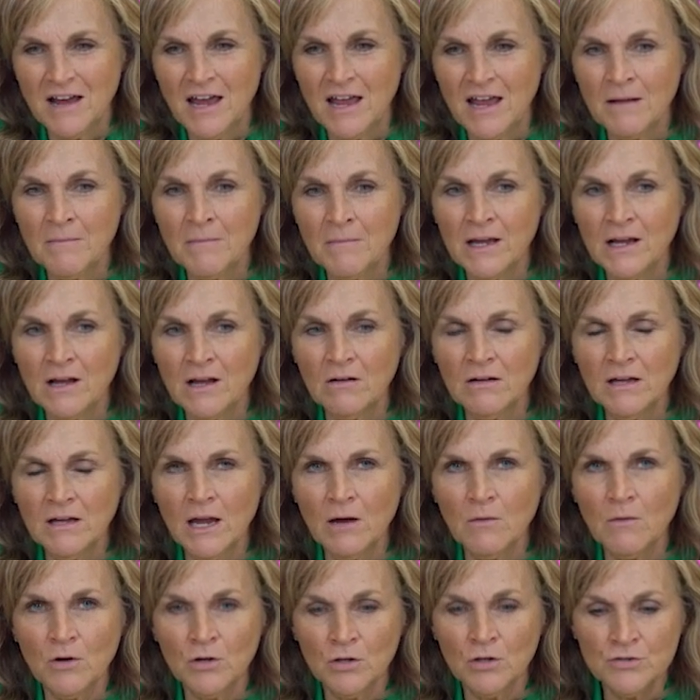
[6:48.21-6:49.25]
And I'm like, okay,
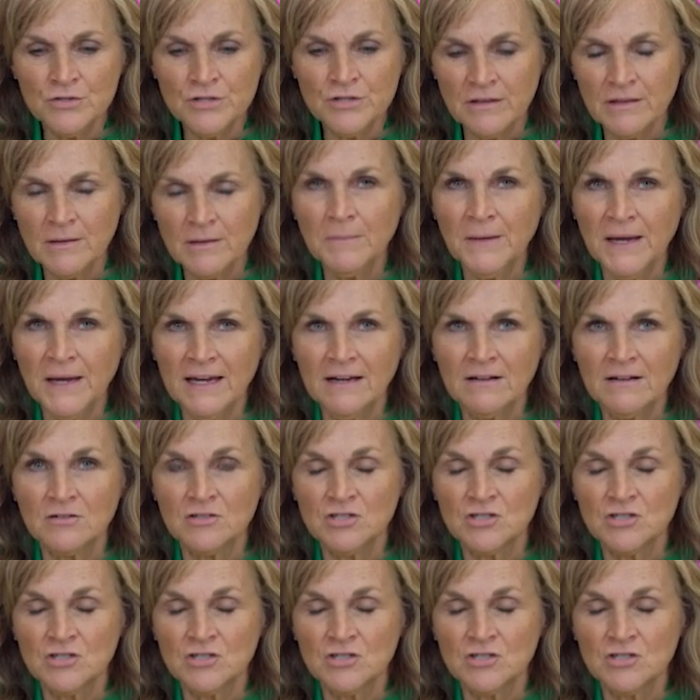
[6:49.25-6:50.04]
well, who's on the panel?